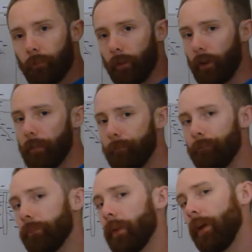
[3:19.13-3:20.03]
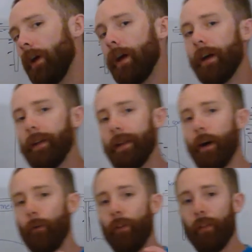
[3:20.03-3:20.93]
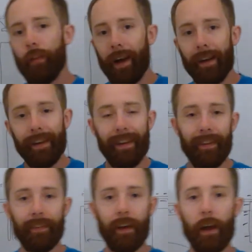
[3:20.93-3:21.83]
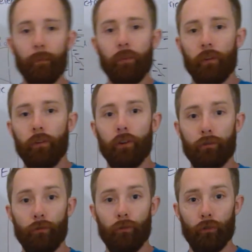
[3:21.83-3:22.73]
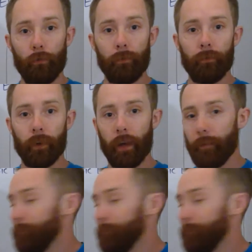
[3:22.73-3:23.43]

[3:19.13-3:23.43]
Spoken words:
okay? Now that is absolutely crucial, okay?